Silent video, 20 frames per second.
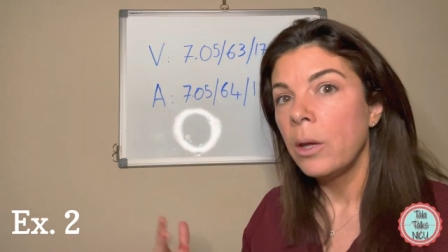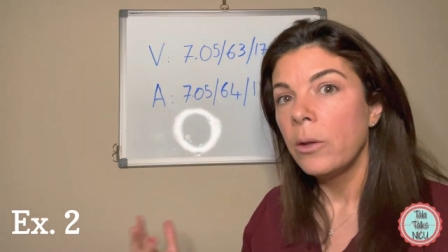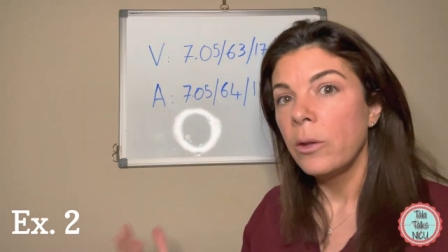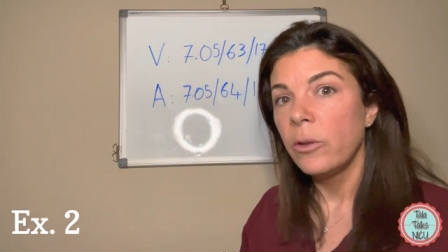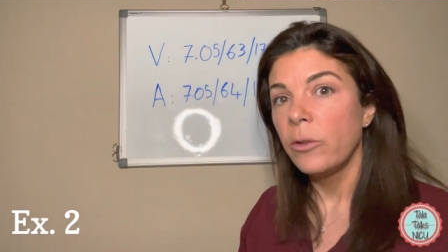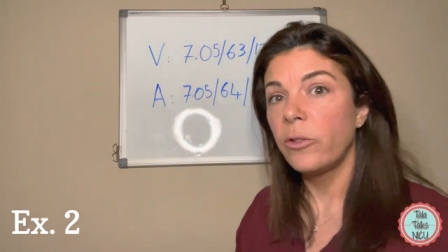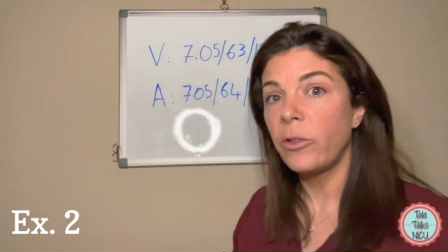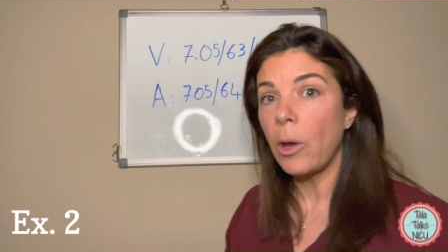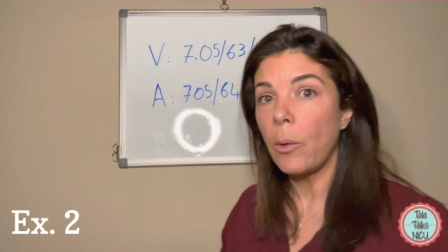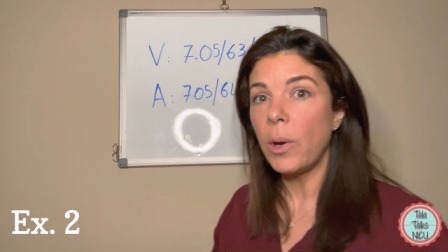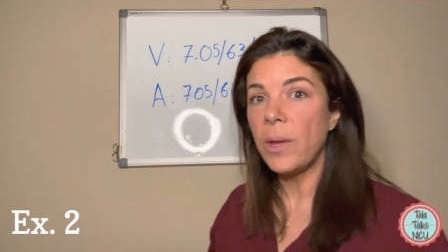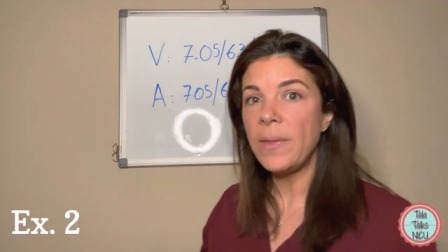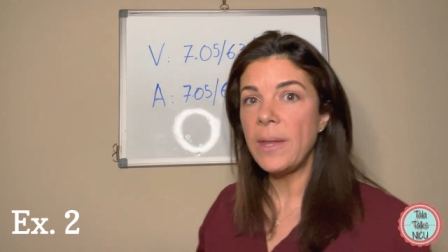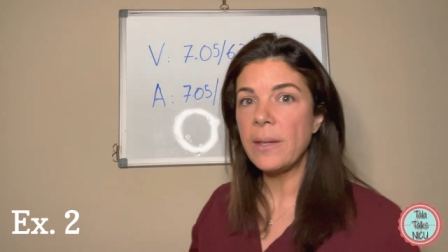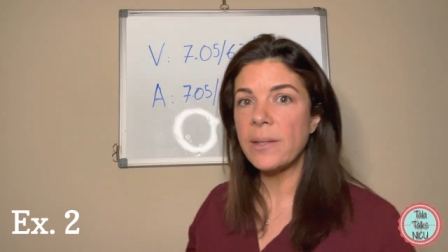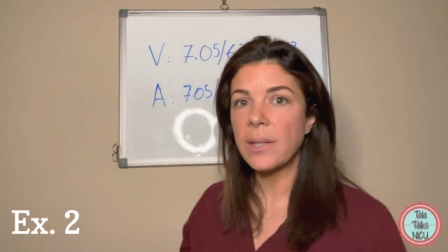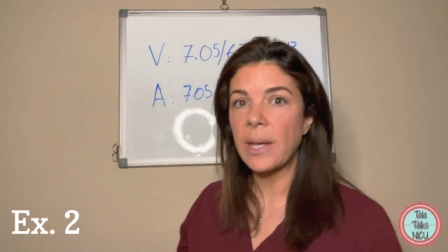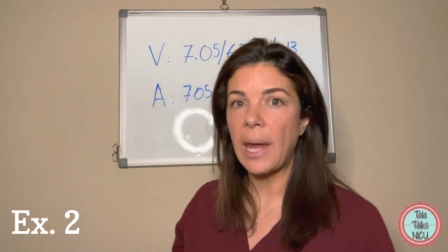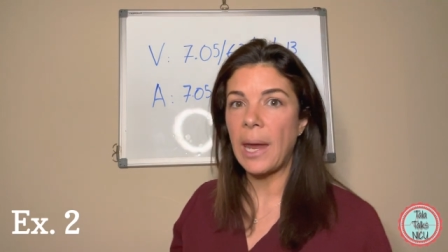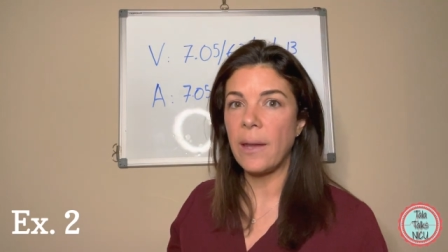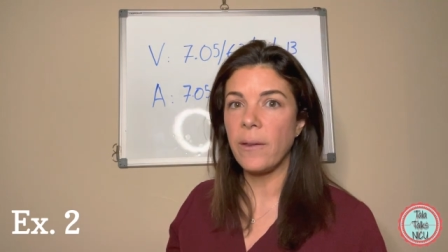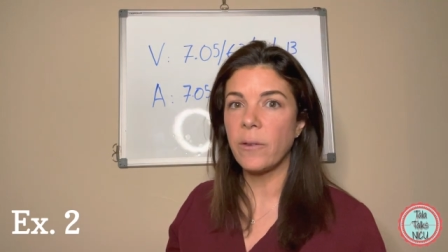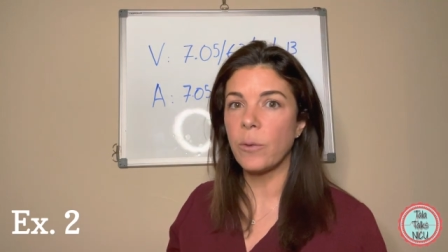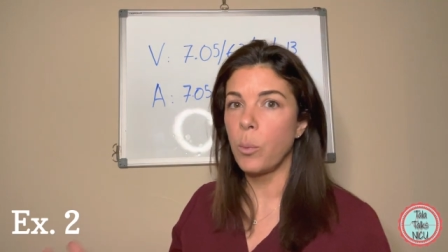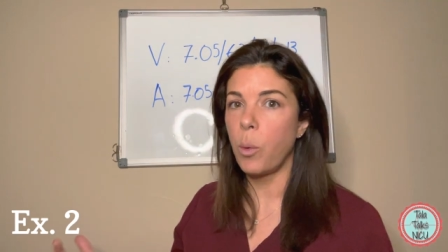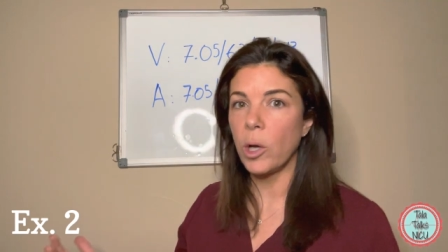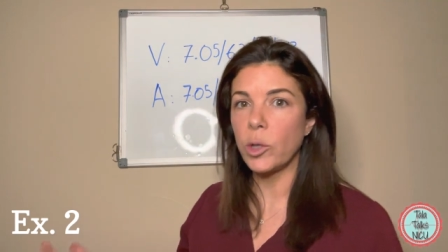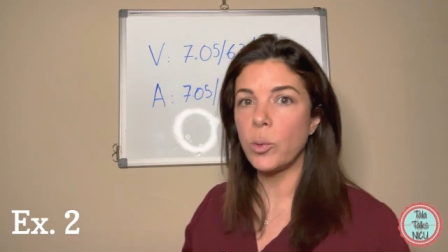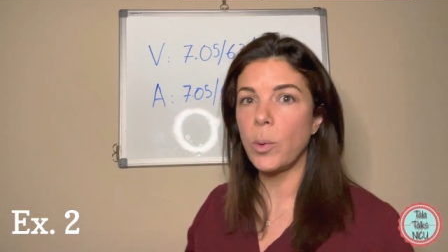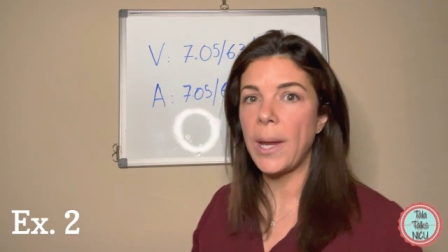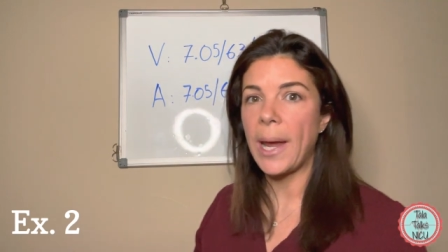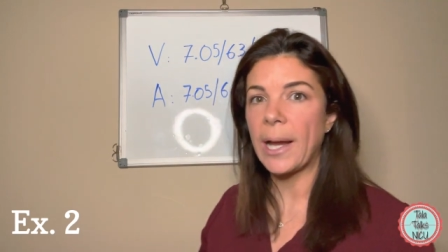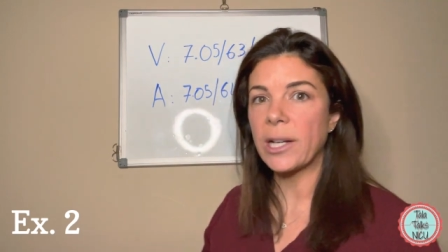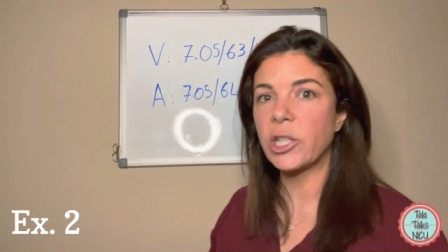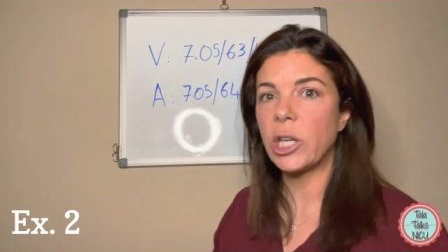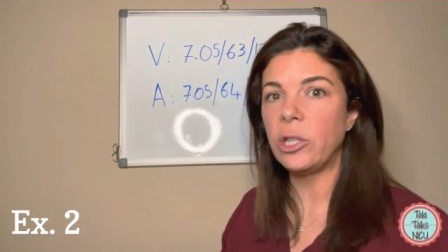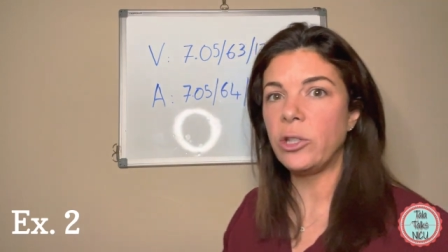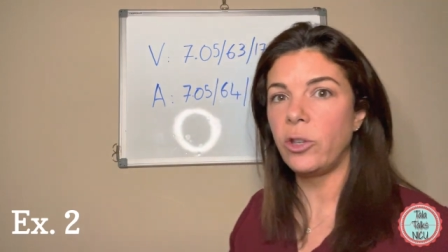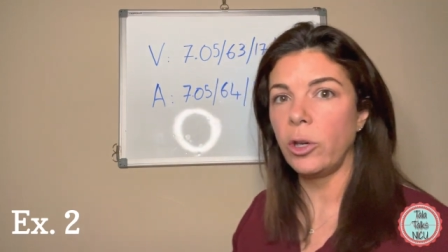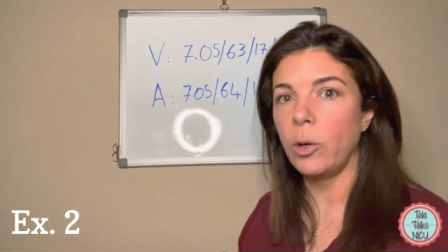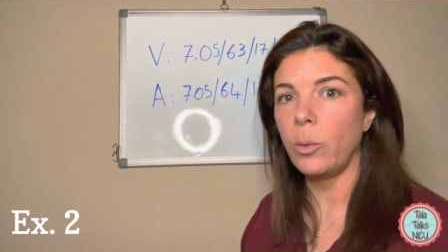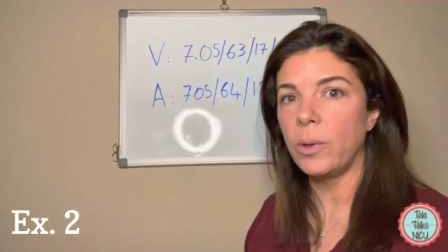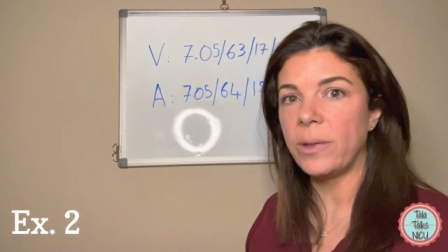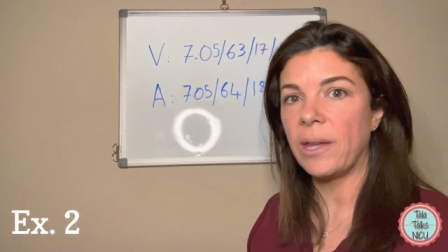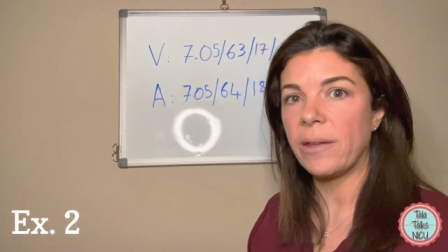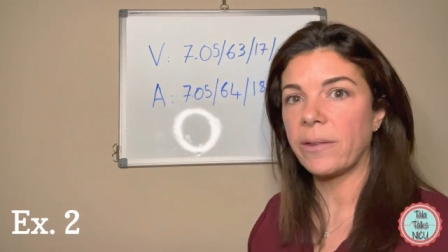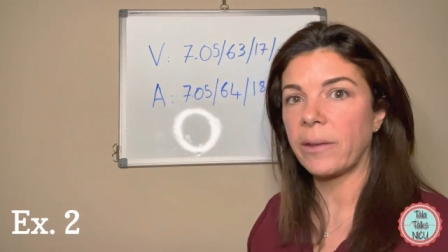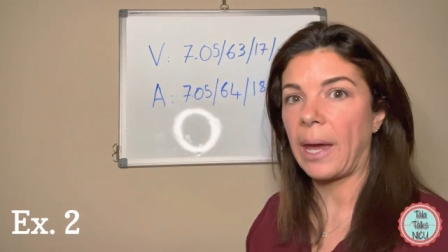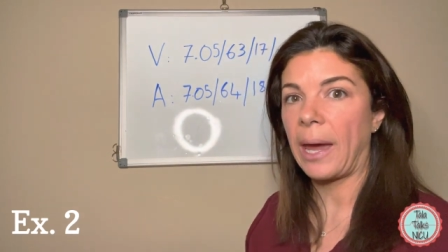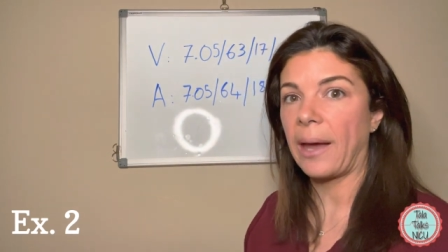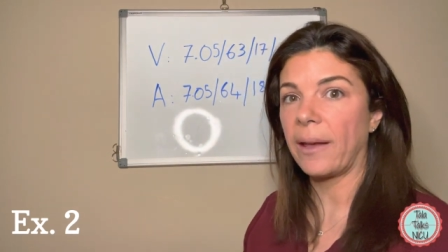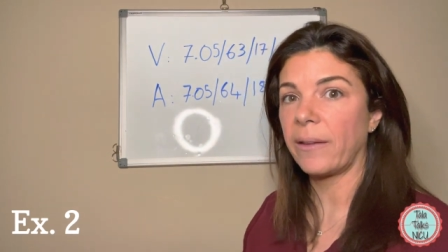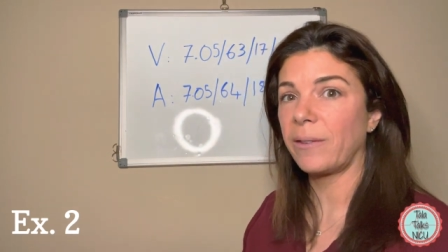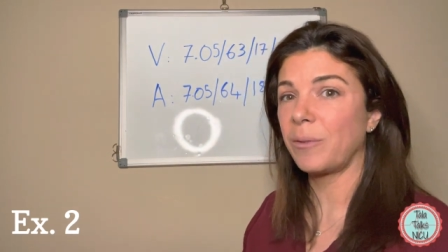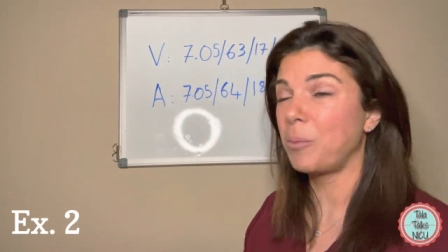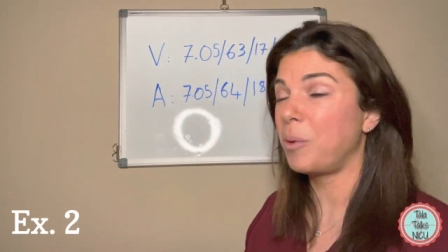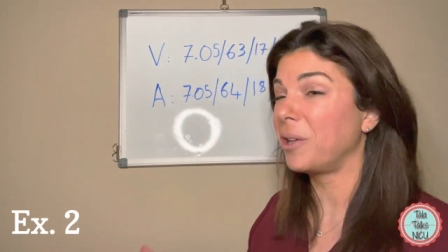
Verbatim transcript: So in this case, what do we actually do with this gas?